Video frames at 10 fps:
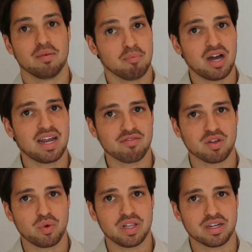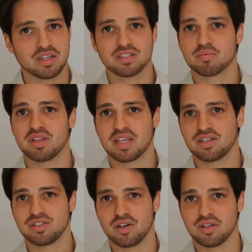might have the willingness, but they
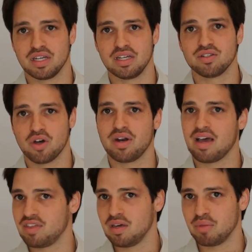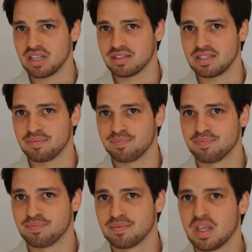certainly don't have the ability.
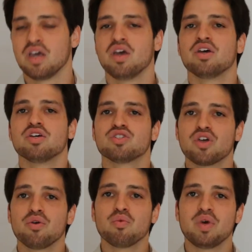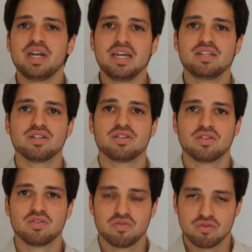So we need to
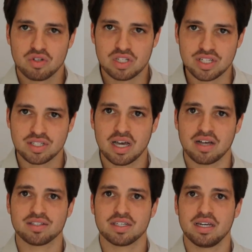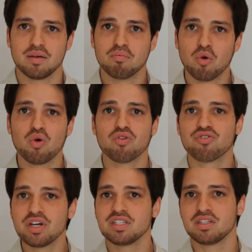discuss in a more
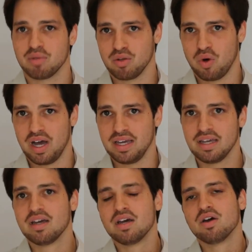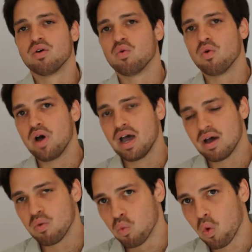reasonable way,
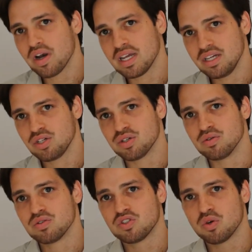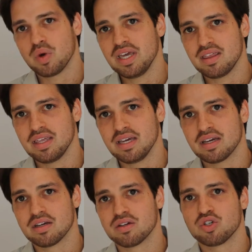what issues do we think
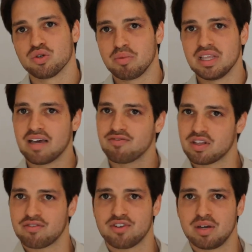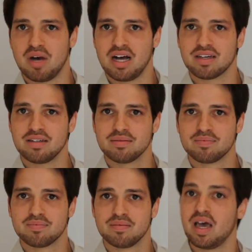should be left to the free market
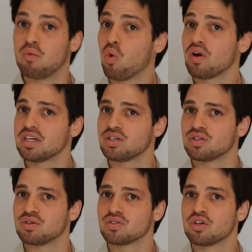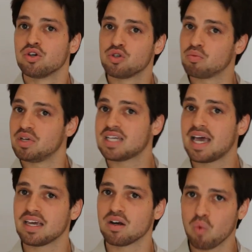and what issues should be
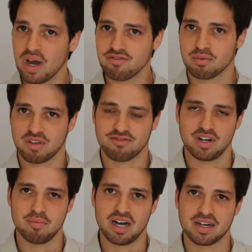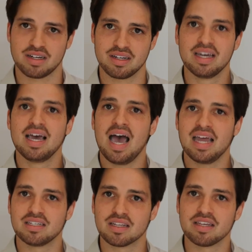taken away from the free market and
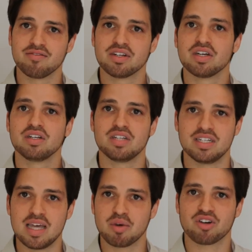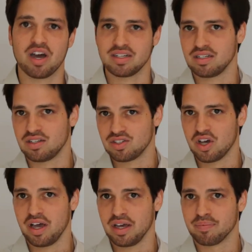delivered to democratic
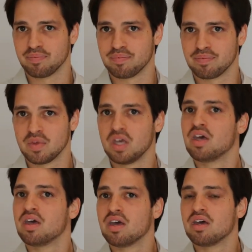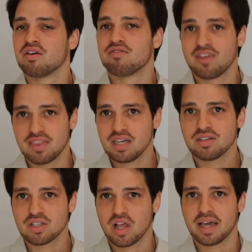desire. For
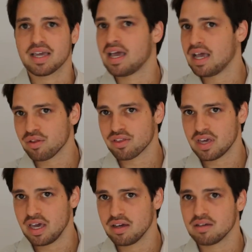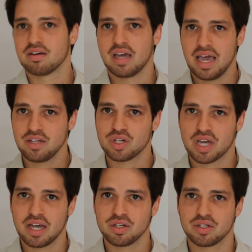things like healthcare,
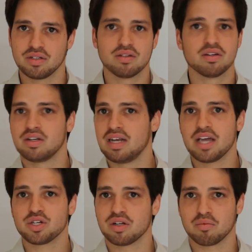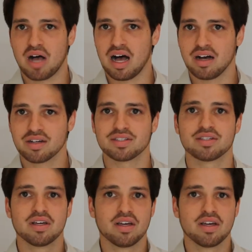education, national parks,